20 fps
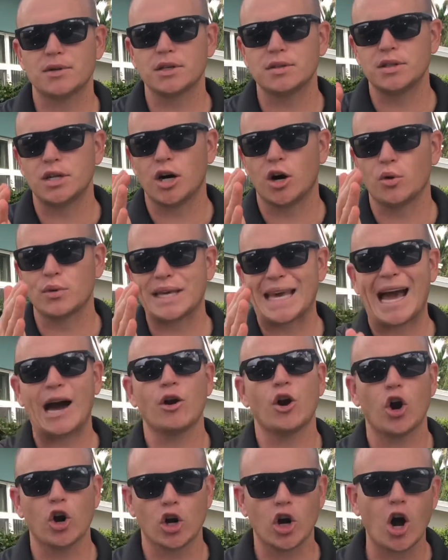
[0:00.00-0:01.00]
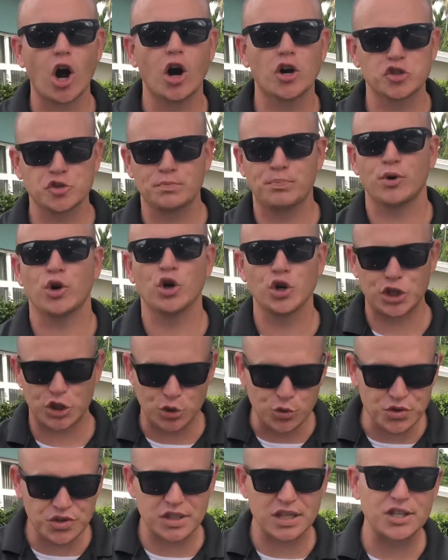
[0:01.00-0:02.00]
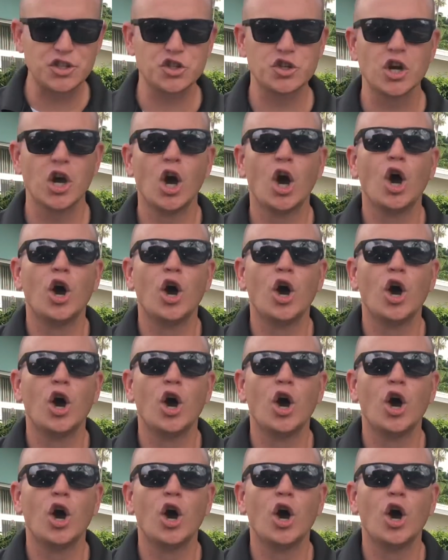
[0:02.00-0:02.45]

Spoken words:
you know, count our cost per usage.